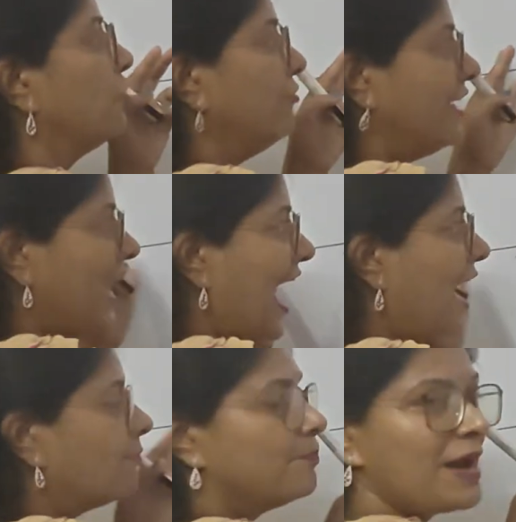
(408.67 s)
We
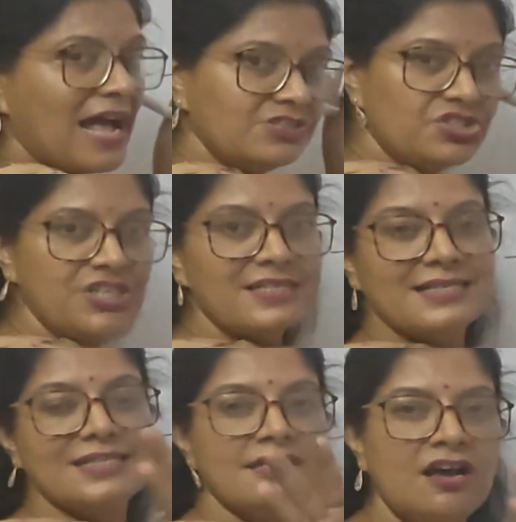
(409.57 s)
have
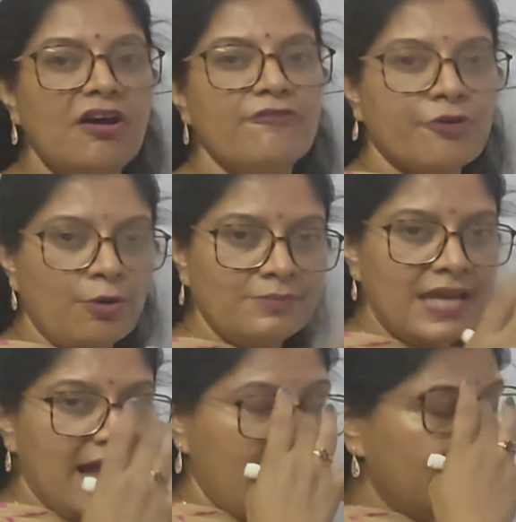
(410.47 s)
branches from
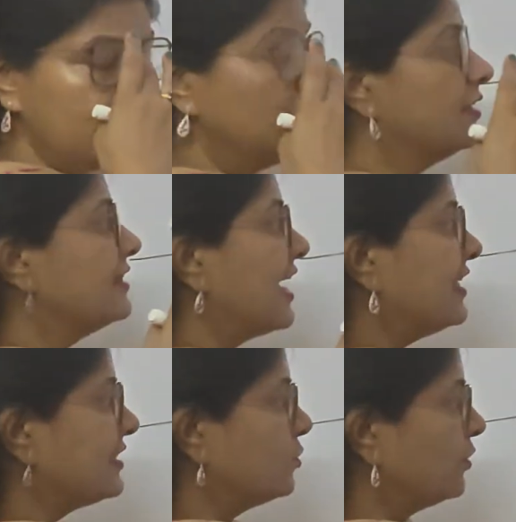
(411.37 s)
there,
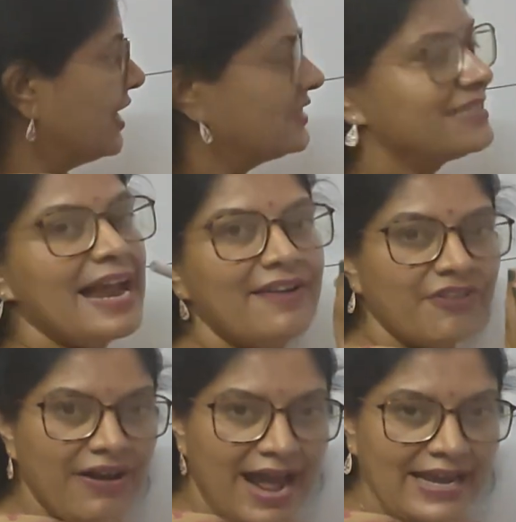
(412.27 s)
that is known as
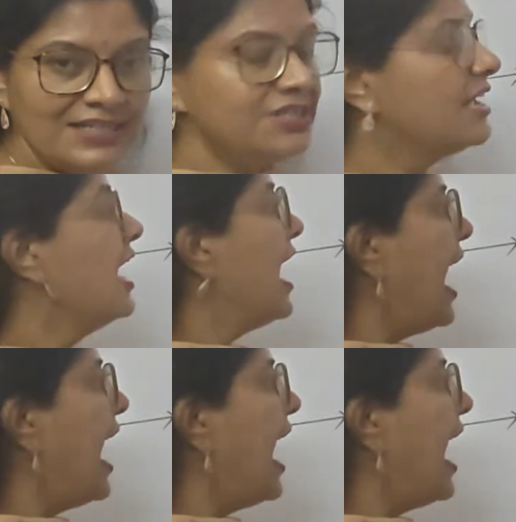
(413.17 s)
dendrite,